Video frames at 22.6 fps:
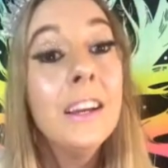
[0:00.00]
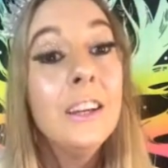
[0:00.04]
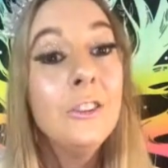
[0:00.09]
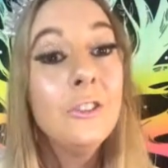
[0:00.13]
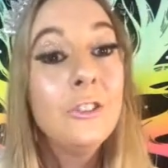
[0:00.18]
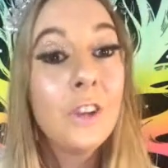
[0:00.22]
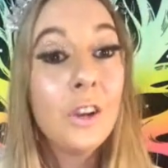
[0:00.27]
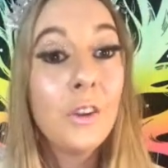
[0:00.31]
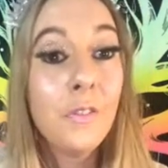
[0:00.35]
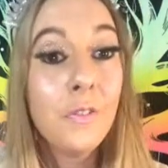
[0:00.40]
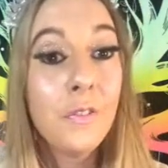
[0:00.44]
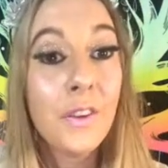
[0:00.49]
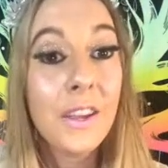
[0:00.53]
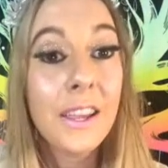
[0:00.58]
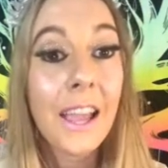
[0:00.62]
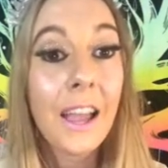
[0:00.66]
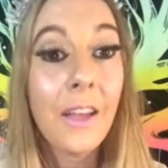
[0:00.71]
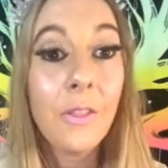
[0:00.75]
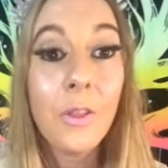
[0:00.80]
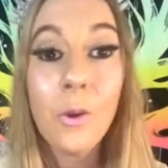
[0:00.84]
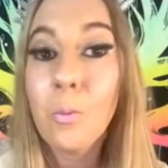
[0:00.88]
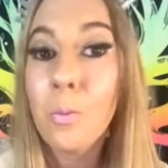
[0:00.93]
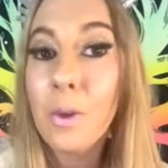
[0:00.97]
Don't
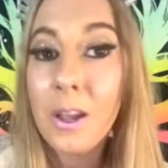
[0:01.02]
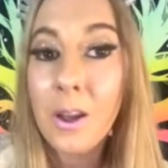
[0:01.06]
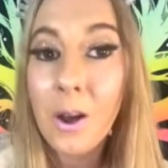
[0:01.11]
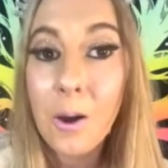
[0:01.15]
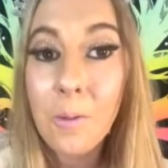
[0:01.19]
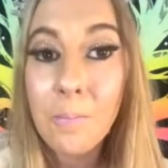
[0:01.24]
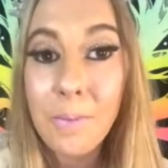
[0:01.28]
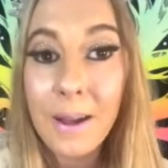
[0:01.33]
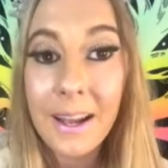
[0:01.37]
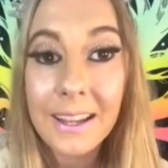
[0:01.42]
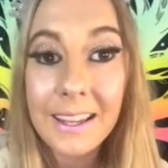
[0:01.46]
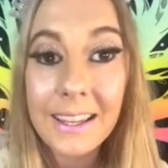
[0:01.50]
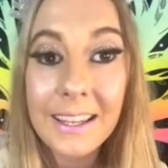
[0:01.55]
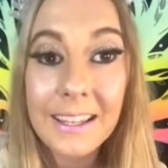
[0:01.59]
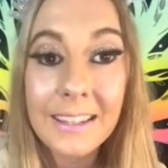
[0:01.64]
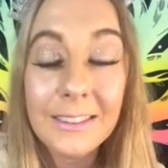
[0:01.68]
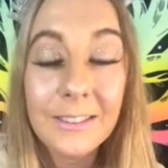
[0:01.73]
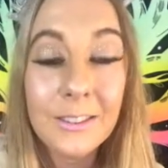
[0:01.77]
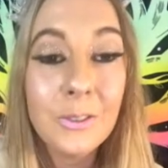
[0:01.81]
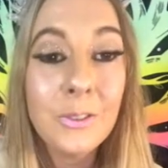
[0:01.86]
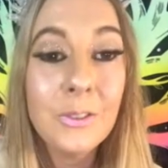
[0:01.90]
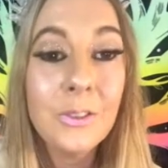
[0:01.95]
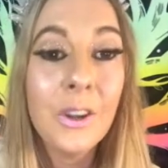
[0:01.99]
forget that we are back here
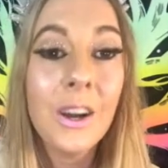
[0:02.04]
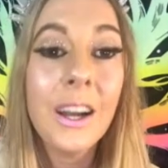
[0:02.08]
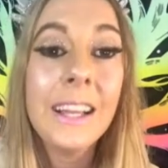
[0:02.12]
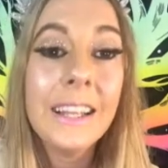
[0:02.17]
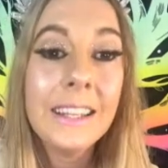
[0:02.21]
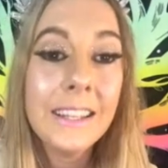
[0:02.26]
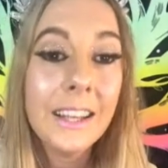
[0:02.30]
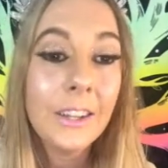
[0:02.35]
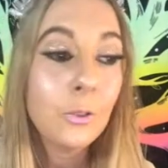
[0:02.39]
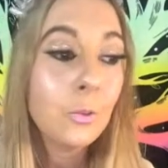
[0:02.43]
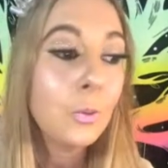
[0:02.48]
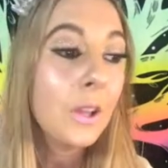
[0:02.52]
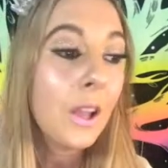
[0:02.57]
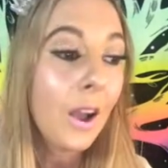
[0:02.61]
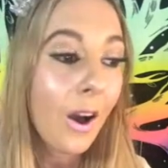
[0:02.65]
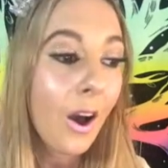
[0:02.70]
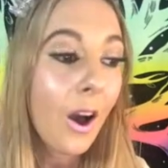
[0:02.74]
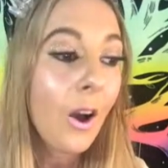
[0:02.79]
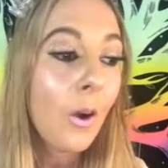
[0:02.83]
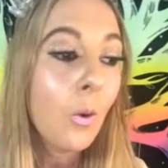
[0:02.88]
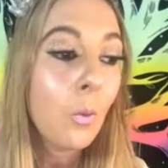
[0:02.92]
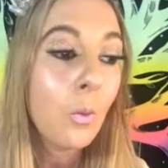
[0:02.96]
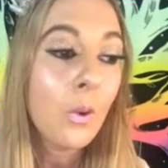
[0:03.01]
tonight. Yes, we
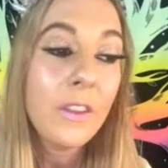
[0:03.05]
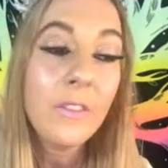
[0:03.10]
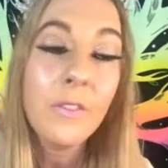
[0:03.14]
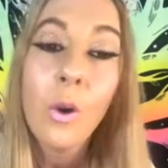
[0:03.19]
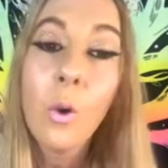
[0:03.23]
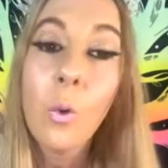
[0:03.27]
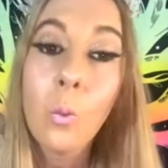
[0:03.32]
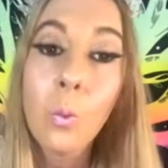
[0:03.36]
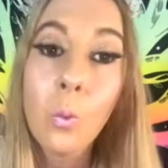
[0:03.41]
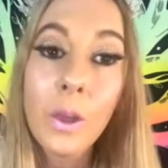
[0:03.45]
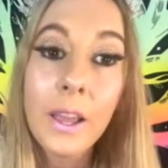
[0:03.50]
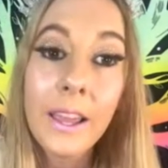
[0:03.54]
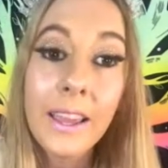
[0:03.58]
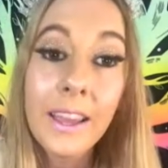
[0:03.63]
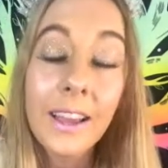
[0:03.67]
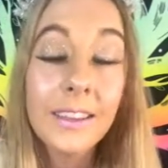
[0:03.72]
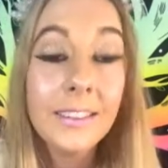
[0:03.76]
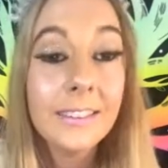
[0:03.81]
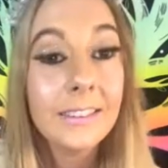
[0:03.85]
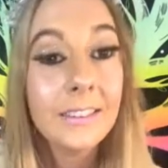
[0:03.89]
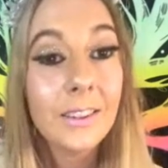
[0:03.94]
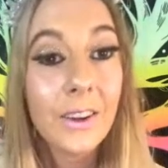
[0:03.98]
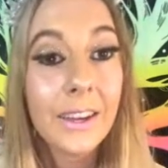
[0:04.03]
are with We
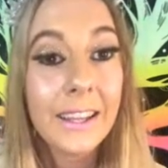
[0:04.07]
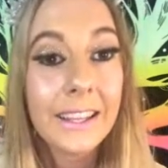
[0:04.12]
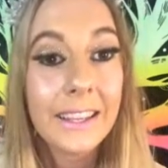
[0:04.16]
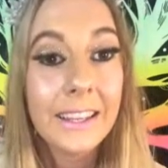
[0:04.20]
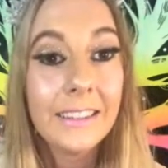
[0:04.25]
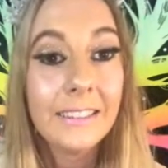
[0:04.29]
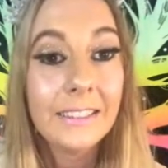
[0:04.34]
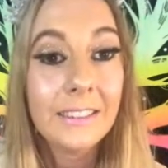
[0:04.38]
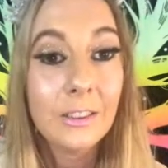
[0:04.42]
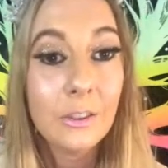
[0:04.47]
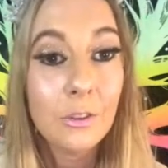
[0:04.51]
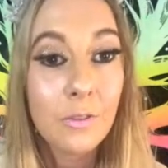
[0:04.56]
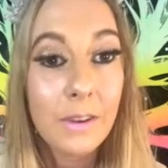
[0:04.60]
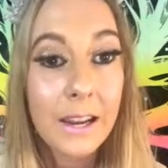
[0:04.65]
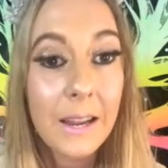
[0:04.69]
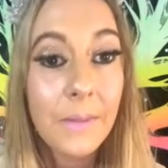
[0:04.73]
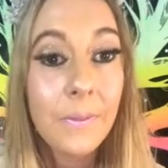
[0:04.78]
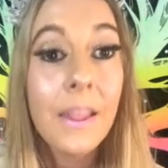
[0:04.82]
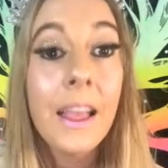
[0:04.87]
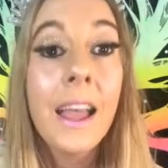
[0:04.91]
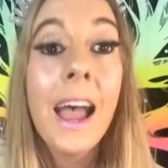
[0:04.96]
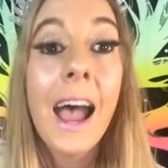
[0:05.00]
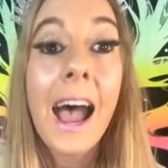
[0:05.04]
Psychics 3
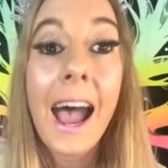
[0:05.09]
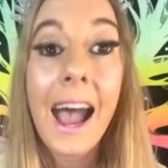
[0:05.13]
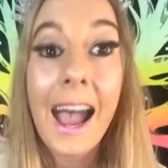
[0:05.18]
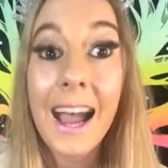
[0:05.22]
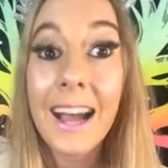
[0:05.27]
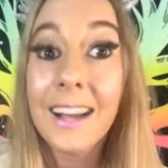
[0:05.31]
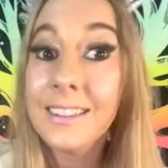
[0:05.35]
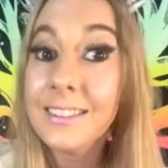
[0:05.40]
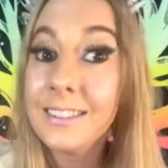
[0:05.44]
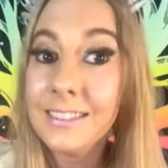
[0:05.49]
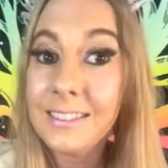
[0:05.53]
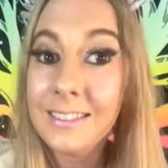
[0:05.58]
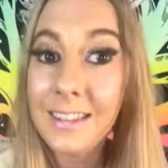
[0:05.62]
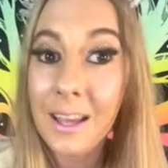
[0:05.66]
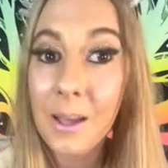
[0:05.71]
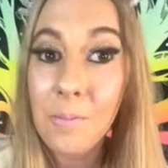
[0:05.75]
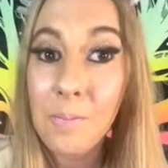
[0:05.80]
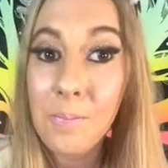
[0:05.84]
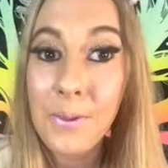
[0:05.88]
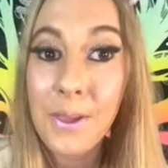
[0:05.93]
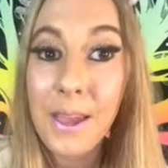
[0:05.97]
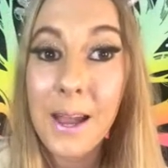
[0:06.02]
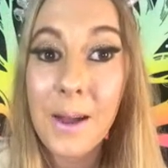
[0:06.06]
at
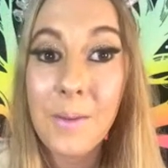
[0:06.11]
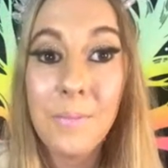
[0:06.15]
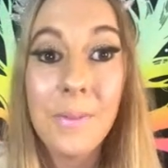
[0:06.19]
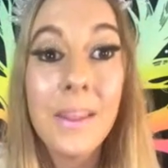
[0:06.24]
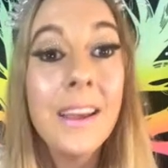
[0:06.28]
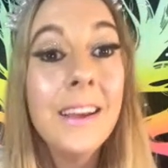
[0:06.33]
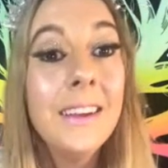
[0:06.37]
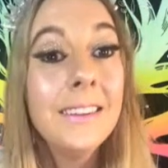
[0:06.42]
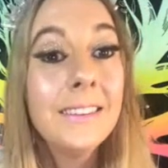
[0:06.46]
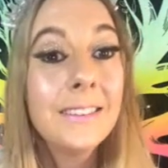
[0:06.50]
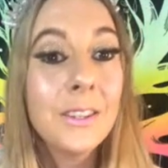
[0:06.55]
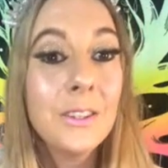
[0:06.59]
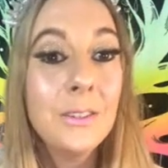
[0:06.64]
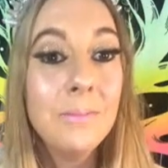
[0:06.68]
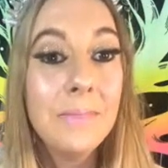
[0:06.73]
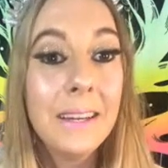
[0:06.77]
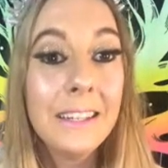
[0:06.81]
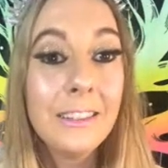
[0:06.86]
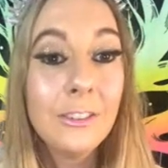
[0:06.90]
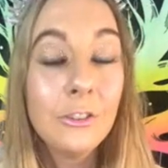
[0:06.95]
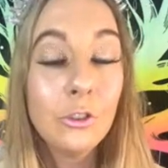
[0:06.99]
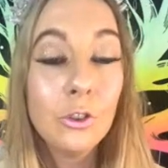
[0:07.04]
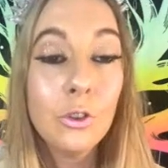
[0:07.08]
10 p.m. So
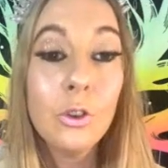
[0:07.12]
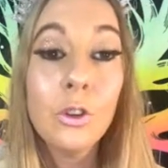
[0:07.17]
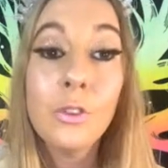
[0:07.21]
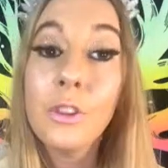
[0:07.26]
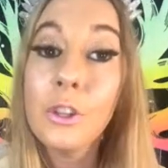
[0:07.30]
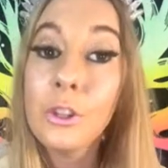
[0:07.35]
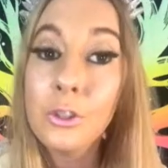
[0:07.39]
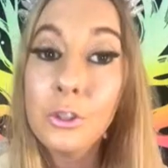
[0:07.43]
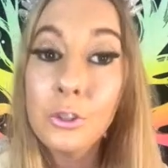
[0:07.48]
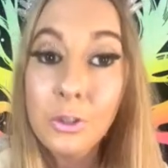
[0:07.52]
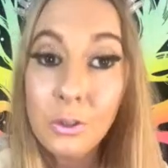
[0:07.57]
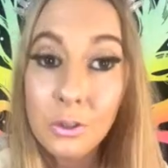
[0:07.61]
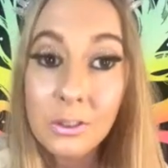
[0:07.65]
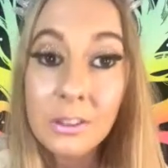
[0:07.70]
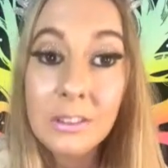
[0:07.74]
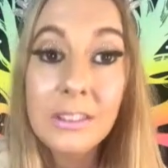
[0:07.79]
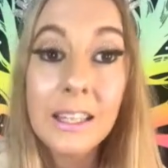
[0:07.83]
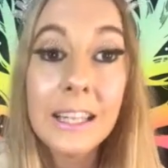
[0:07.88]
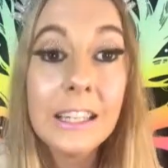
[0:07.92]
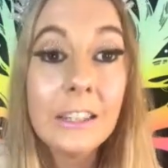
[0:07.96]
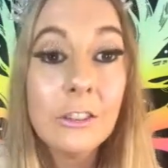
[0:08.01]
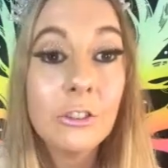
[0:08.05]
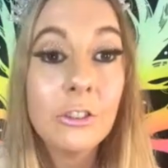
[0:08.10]
make sure that you
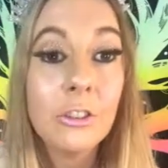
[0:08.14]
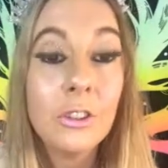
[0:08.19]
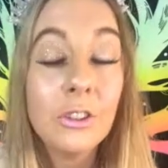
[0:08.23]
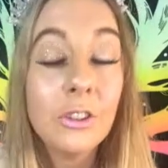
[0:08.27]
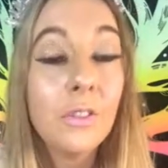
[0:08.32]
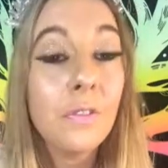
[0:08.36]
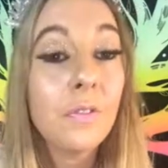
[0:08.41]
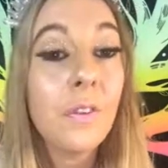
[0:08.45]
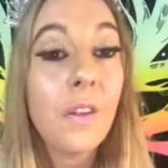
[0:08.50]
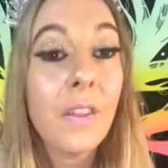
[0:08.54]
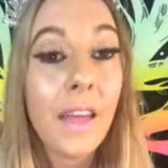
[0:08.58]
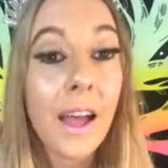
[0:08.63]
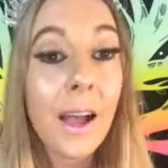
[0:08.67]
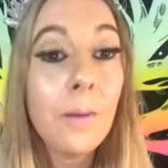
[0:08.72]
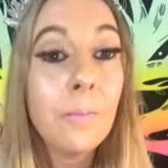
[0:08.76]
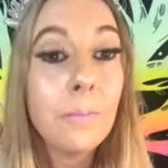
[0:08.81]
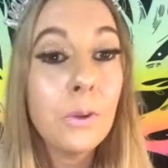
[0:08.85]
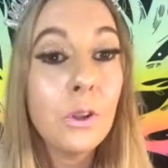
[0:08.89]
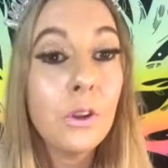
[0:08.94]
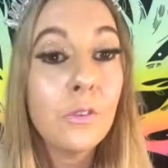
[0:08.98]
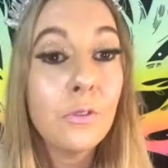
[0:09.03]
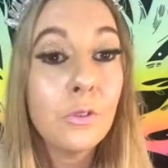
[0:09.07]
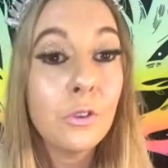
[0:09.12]
stay tuned for that
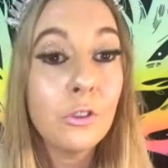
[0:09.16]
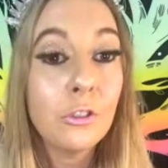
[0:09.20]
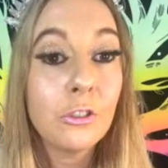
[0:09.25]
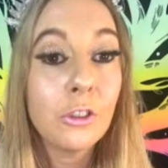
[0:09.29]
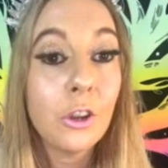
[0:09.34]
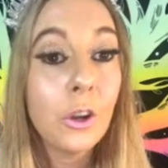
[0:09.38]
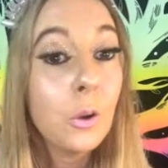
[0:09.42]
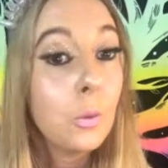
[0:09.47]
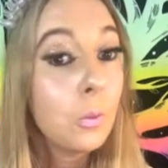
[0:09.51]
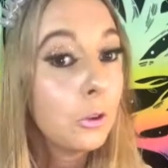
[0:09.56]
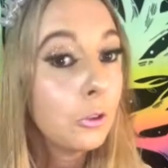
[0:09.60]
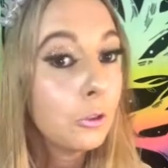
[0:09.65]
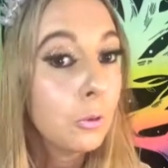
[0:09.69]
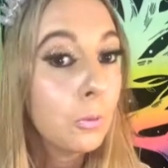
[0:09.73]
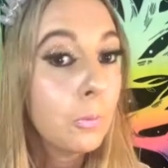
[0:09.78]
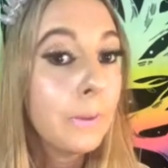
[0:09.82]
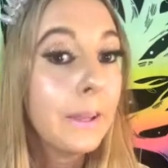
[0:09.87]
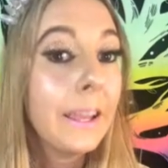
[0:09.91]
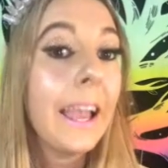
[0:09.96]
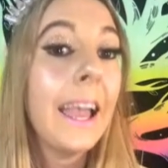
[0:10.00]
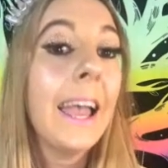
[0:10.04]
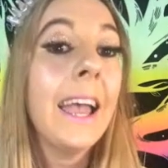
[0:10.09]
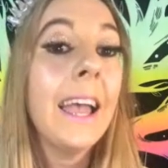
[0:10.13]
beautiful show, which will
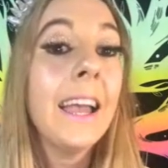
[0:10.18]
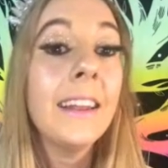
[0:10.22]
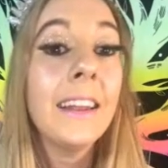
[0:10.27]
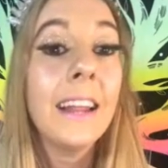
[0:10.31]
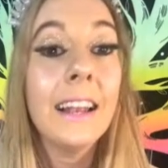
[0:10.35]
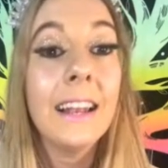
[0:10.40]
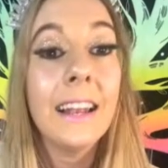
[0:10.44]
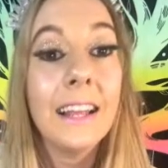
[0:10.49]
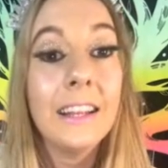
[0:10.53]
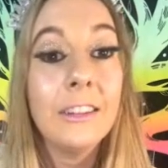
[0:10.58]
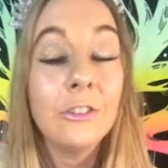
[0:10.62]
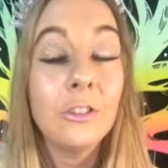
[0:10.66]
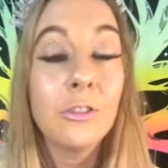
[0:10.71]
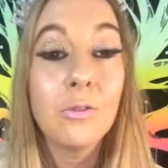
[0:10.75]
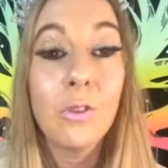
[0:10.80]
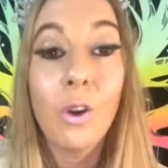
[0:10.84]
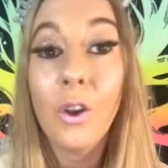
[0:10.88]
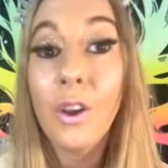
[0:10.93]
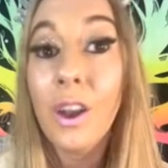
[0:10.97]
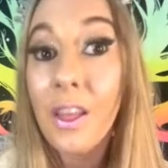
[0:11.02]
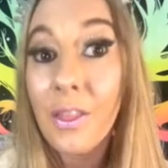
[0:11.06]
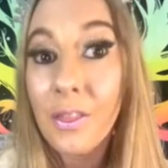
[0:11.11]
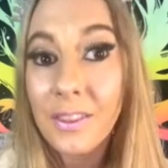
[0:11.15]
be aired later
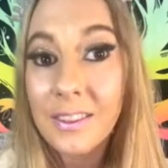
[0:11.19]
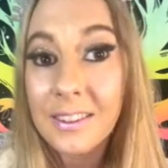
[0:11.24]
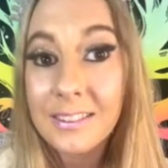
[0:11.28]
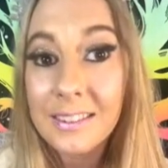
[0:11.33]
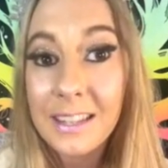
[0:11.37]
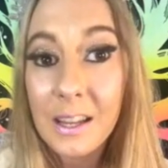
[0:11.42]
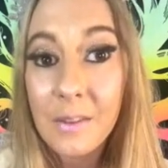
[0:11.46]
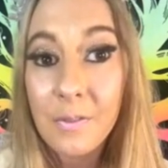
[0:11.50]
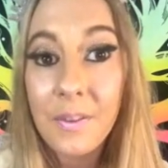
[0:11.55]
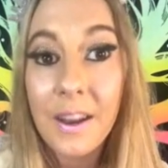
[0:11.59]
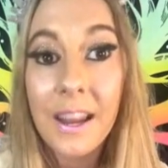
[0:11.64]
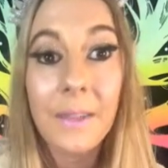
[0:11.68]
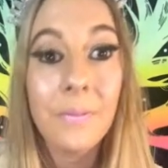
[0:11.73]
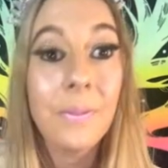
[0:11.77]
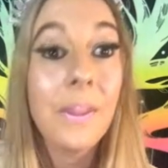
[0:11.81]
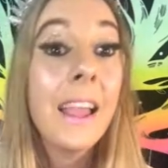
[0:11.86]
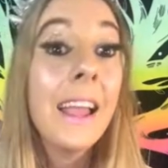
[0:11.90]
on this evening.